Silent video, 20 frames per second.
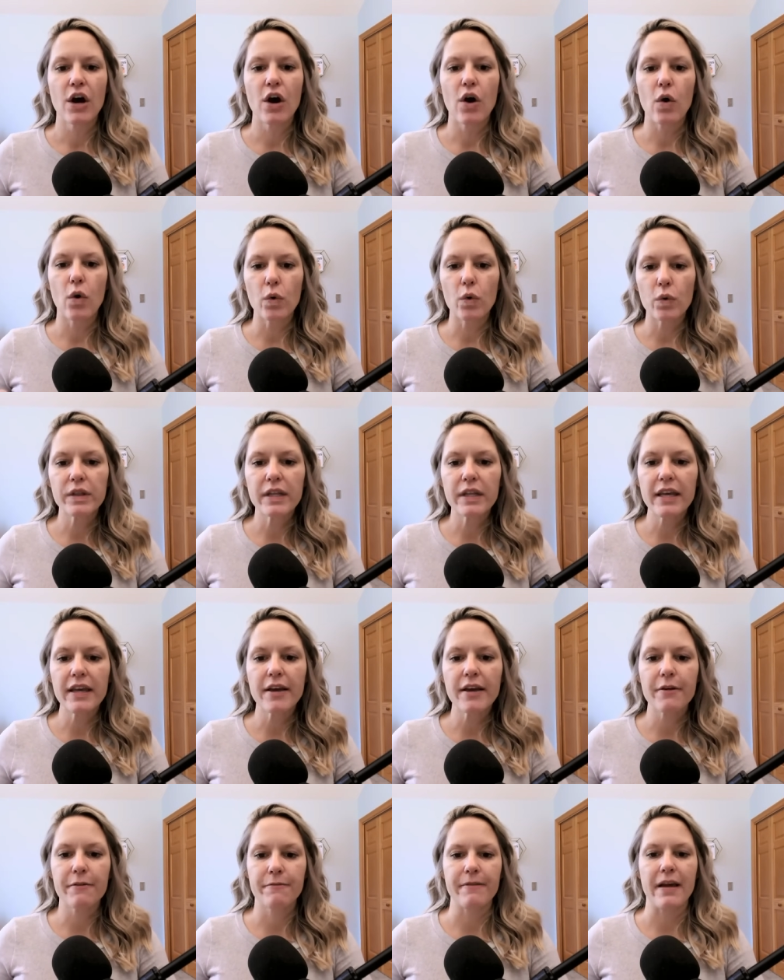only
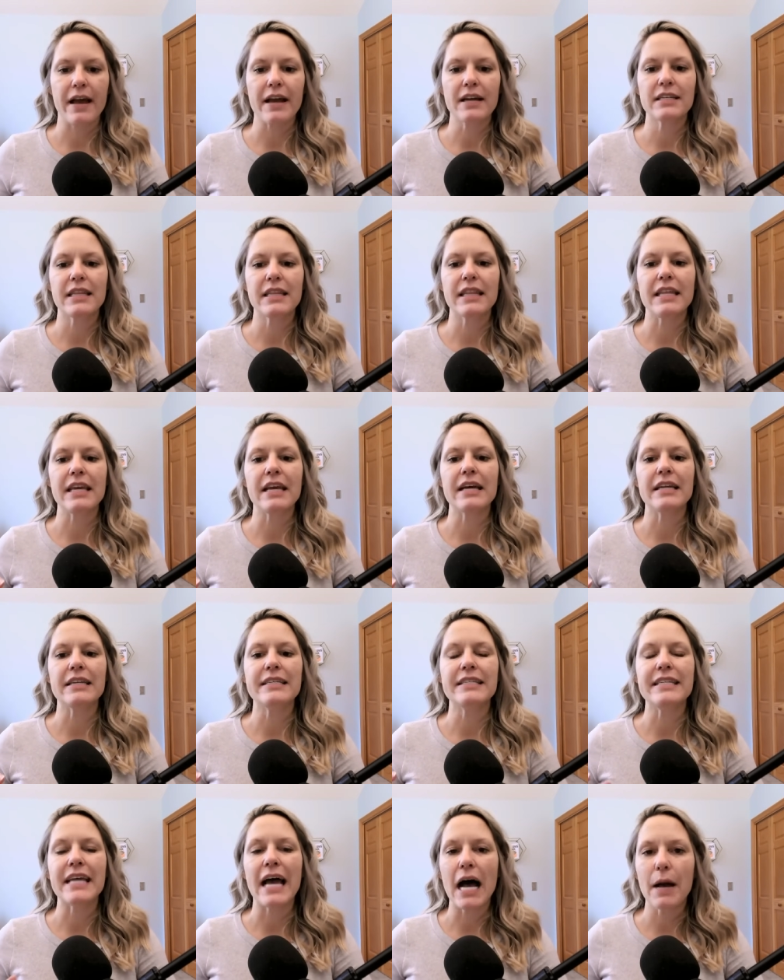affect the
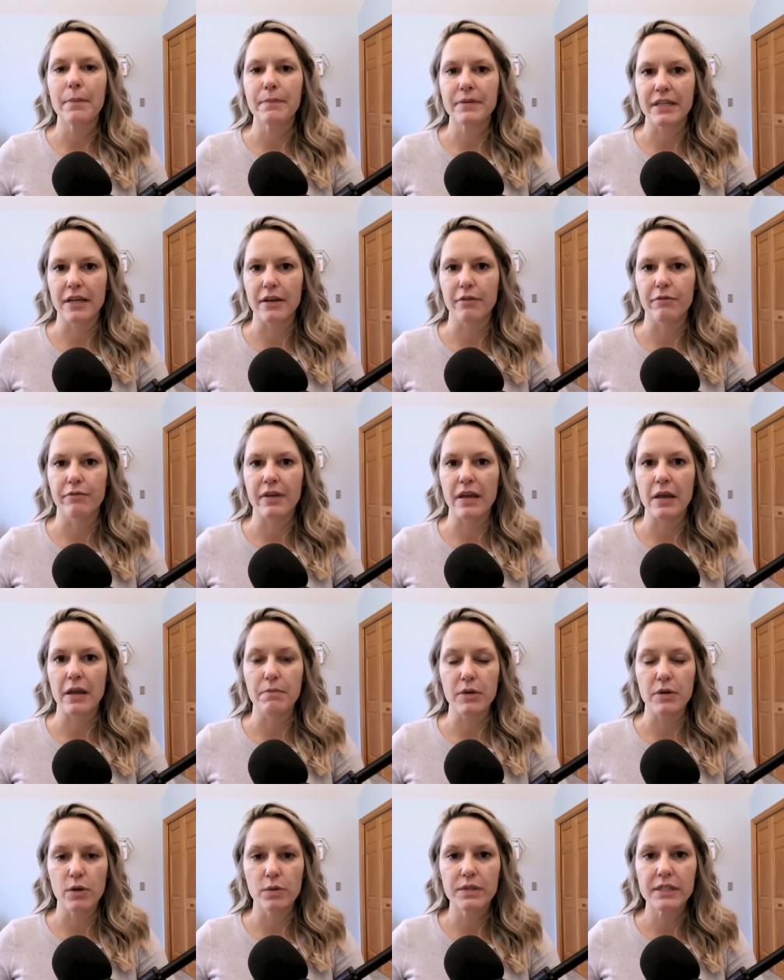adaptive
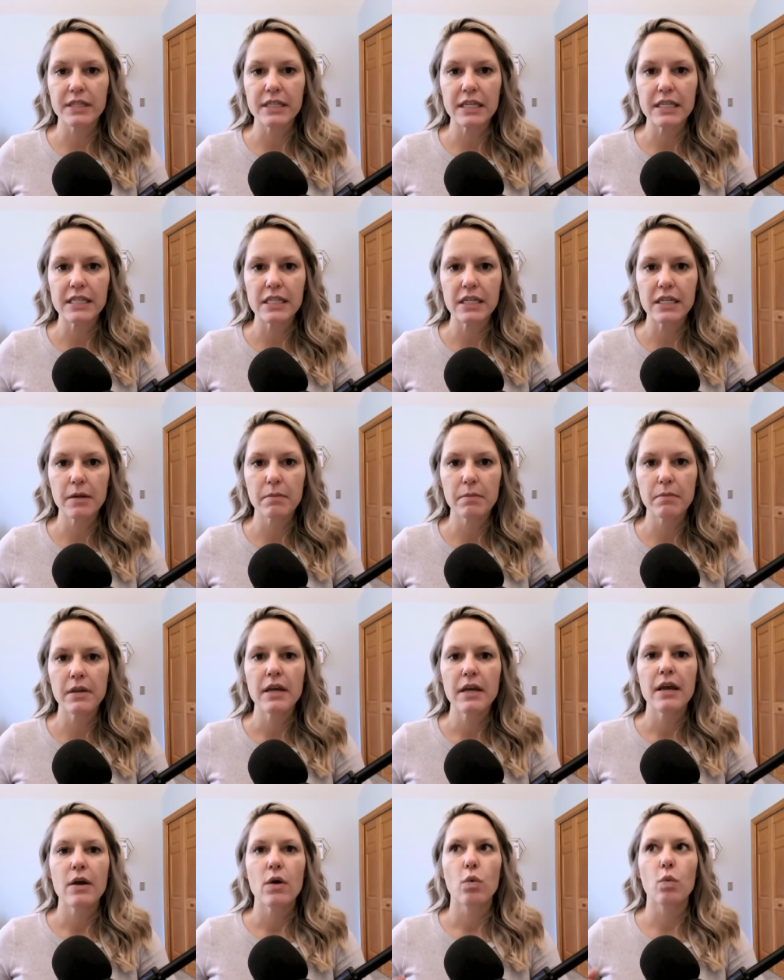immune system,
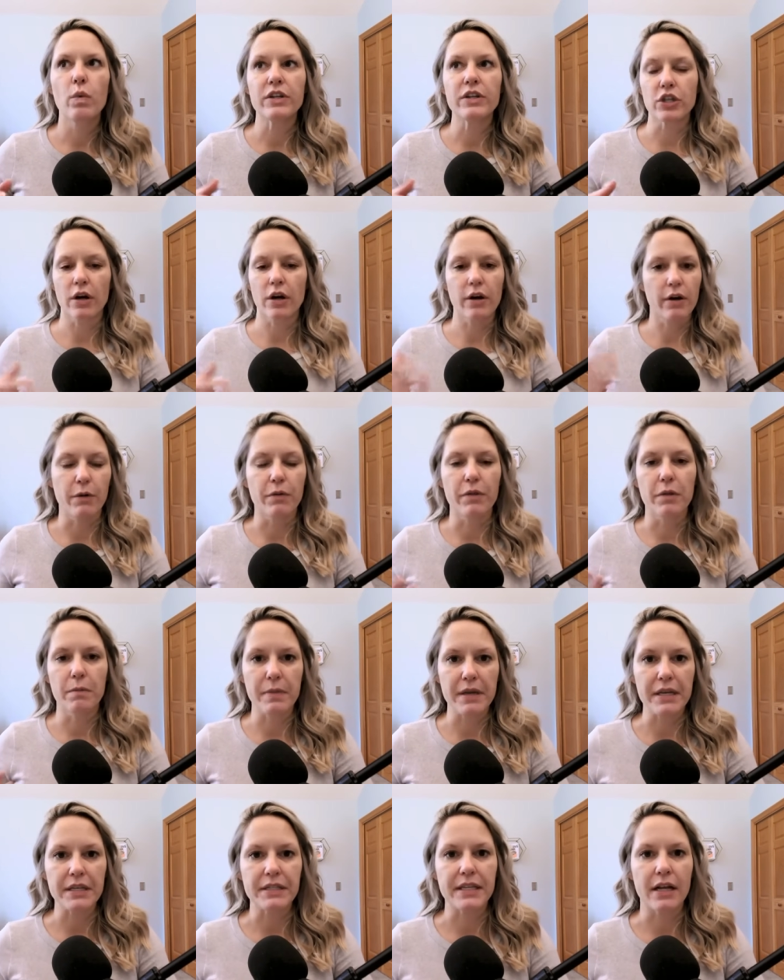which are the
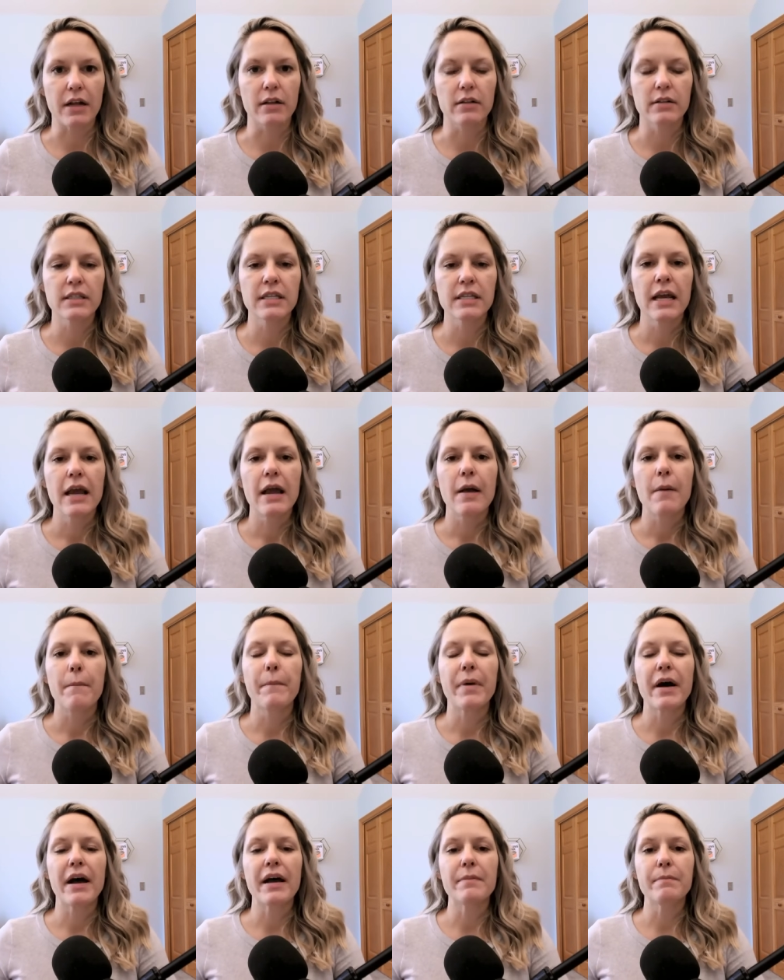B cells,
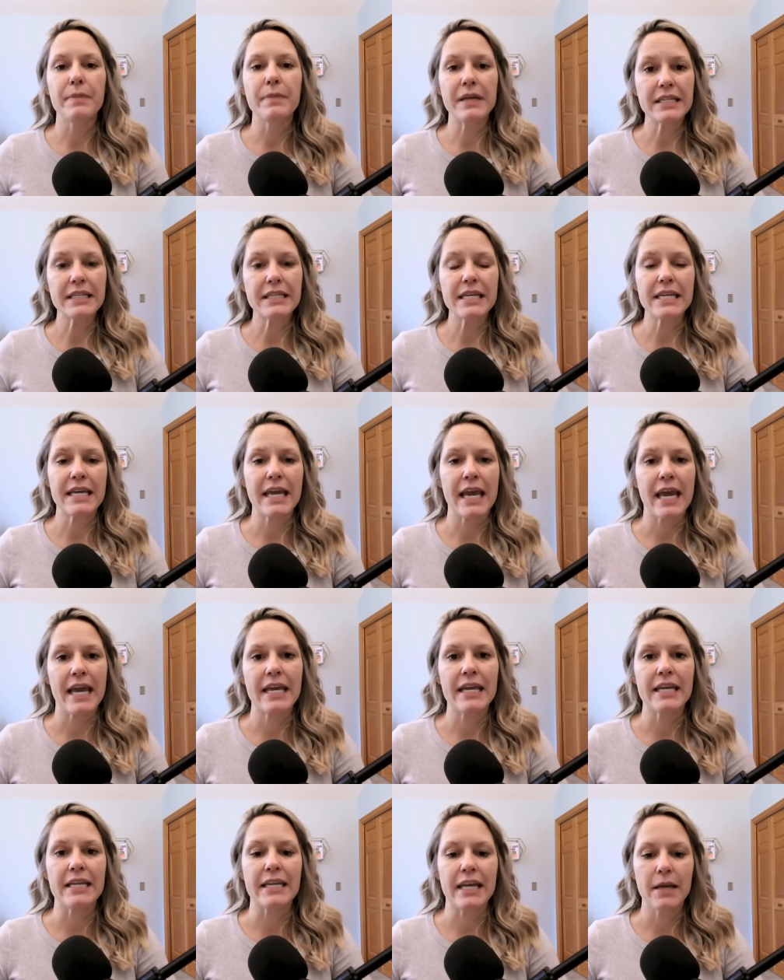but B T
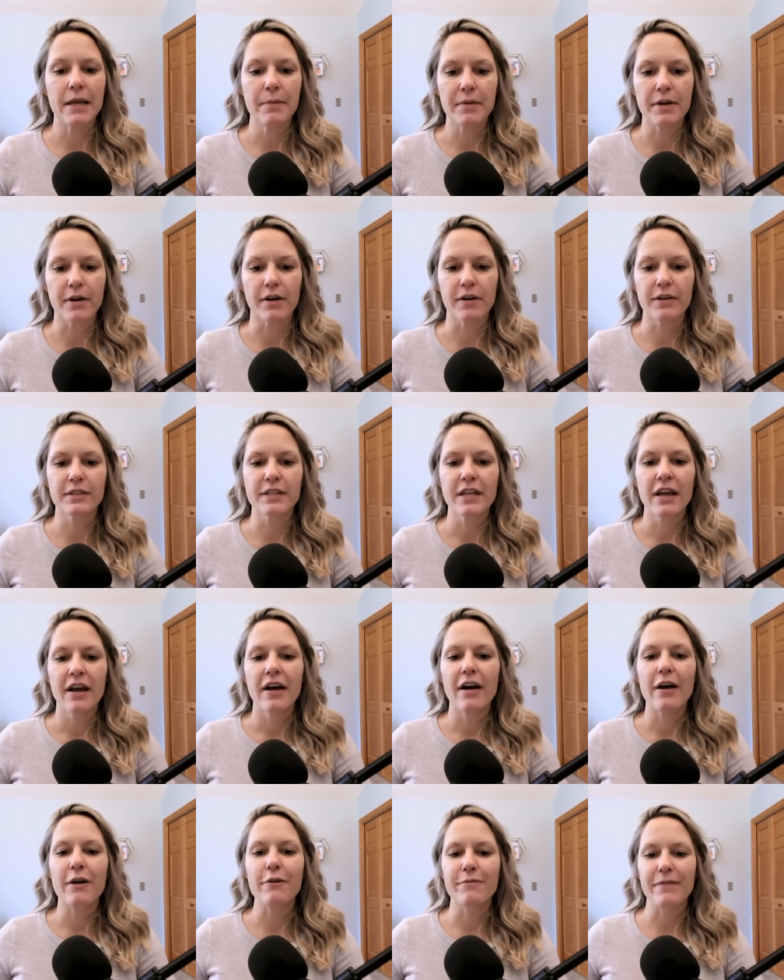K inhibitors
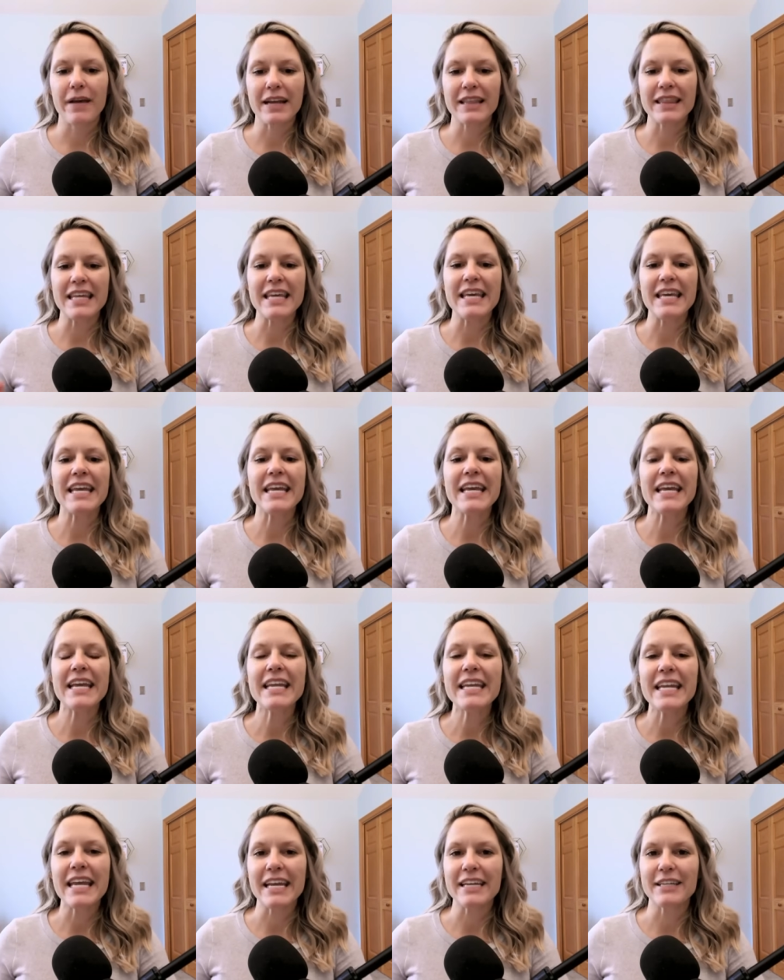affect the
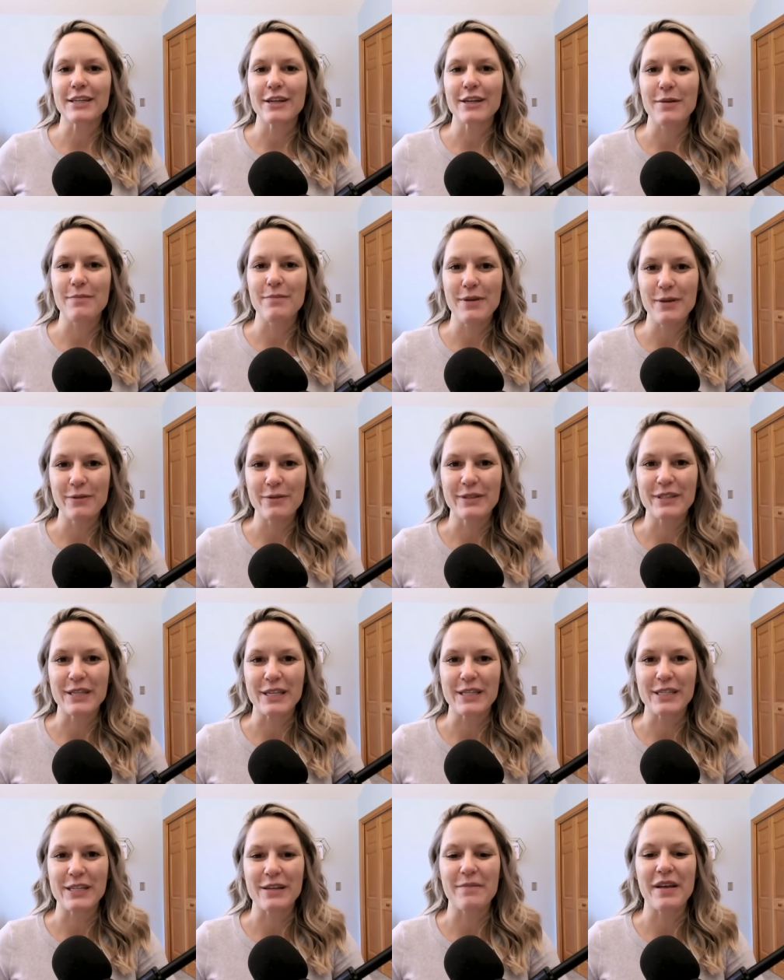innate immune
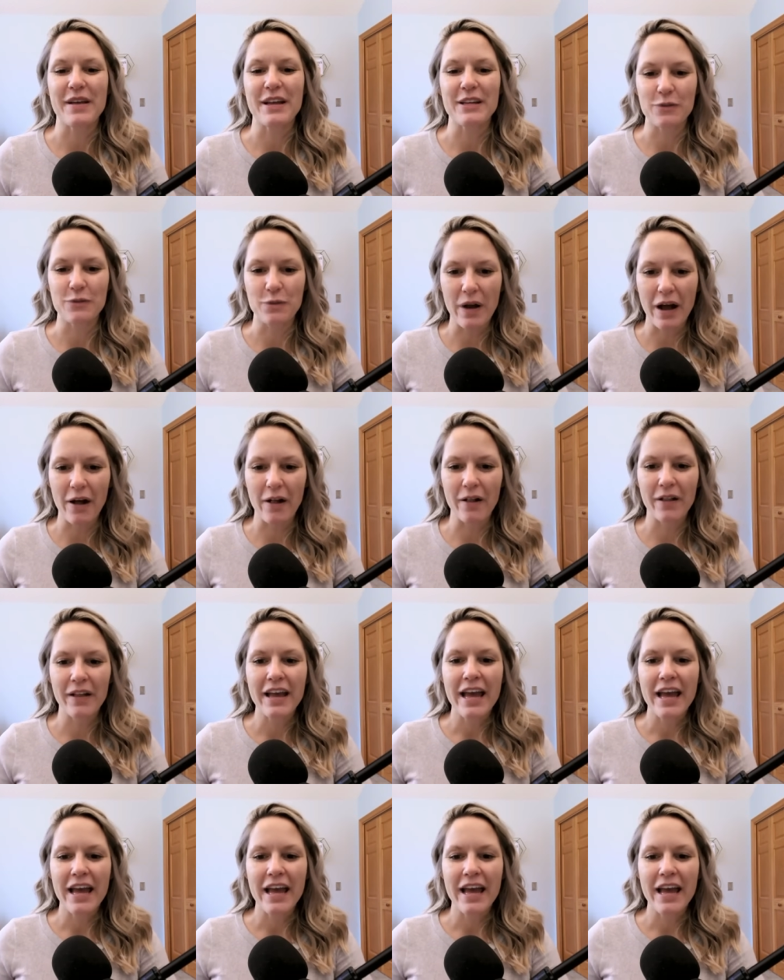system as well.